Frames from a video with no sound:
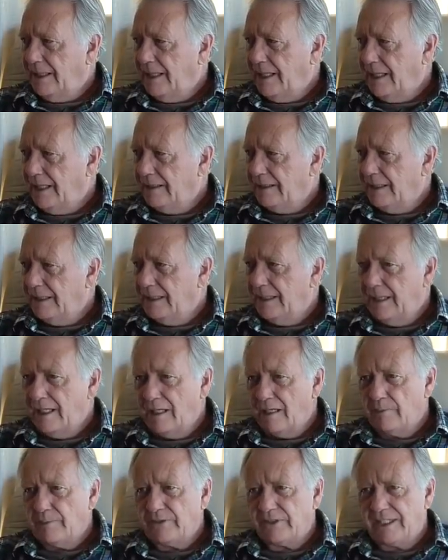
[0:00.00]
And it
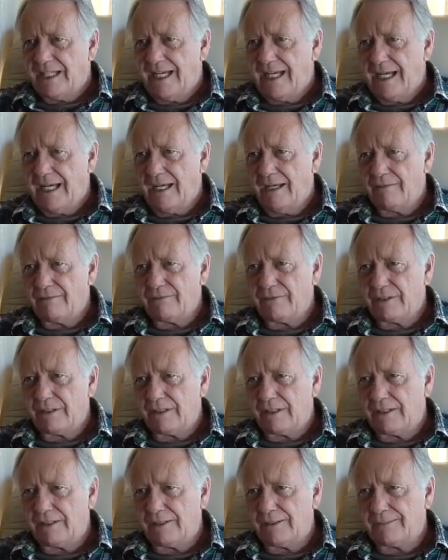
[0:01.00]
helps to have
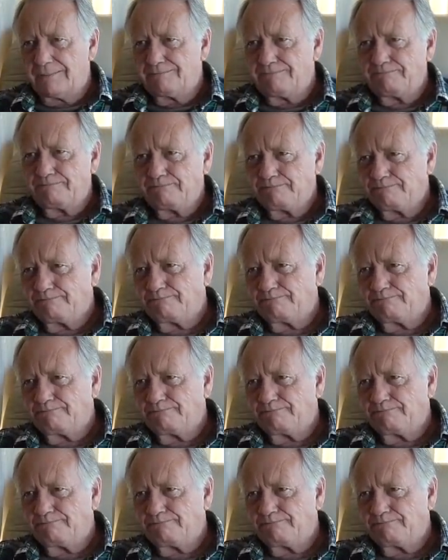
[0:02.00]
um,